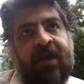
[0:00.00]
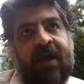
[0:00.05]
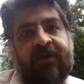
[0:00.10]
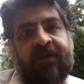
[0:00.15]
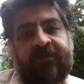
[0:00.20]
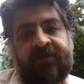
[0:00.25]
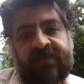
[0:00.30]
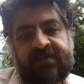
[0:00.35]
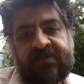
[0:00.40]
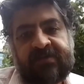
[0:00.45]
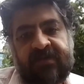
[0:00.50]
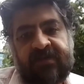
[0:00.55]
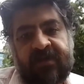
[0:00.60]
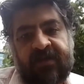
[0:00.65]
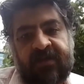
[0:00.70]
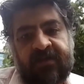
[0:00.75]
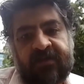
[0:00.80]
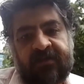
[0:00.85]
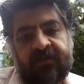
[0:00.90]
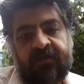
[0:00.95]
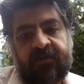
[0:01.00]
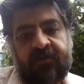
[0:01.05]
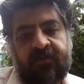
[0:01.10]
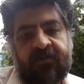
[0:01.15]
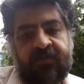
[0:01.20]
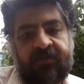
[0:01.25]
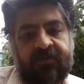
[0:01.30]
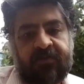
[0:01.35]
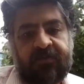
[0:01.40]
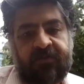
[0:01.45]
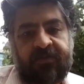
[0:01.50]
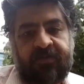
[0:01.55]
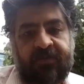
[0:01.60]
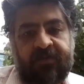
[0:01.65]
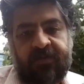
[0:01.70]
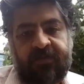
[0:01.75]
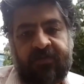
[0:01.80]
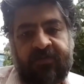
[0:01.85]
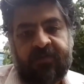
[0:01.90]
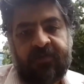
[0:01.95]
them arrested or
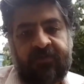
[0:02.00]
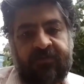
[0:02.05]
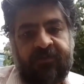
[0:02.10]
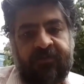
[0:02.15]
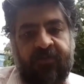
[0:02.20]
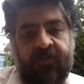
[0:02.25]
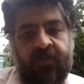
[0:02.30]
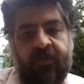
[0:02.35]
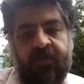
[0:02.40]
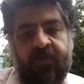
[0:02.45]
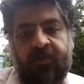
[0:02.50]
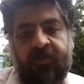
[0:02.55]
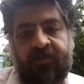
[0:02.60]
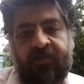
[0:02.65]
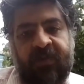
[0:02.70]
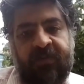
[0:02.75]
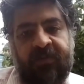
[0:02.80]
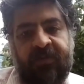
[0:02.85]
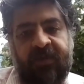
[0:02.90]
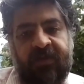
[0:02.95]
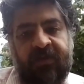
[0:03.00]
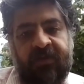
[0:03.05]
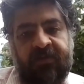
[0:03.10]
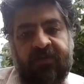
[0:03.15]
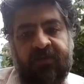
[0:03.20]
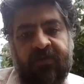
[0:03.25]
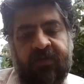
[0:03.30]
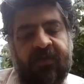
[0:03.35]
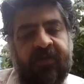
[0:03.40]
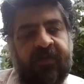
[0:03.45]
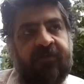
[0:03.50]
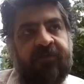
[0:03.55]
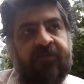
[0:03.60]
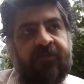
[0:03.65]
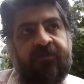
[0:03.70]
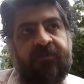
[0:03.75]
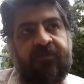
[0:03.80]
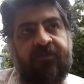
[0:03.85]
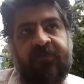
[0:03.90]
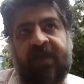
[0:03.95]
maybe
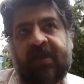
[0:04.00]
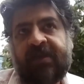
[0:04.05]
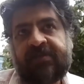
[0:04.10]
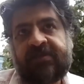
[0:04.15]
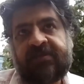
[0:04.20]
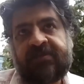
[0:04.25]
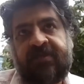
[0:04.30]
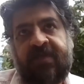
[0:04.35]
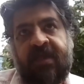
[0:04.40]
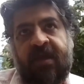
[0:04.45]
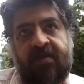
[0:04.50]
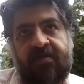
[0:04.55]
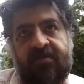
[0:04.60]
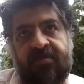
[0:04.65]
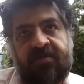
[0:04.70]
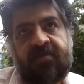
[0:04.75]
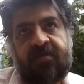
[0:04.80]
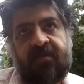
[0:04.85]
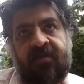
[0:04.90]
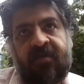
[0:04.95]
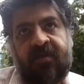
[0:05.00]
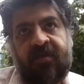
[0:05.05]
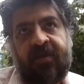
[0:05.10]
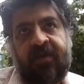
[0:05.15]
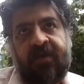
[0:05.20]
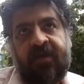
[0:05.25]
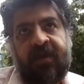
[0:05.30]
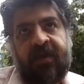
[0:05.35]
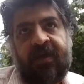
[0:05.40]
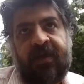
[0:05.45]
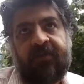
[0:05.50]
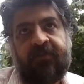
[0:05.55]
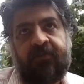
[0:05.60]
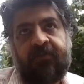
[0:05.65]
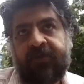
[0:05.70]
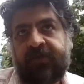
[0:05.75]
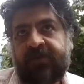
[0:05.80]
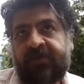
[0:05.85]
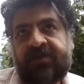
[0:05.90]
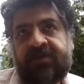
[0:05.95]
face death
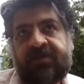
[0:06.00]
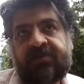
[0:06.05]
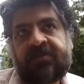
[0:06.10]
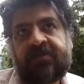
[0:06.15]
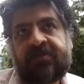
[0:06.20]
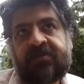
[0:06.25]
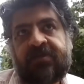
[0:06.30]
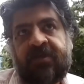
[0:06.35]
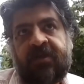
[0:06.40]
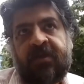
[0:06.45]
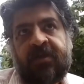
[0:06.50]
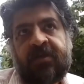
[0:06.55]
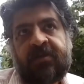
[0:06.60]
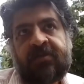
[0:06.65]
in prisons.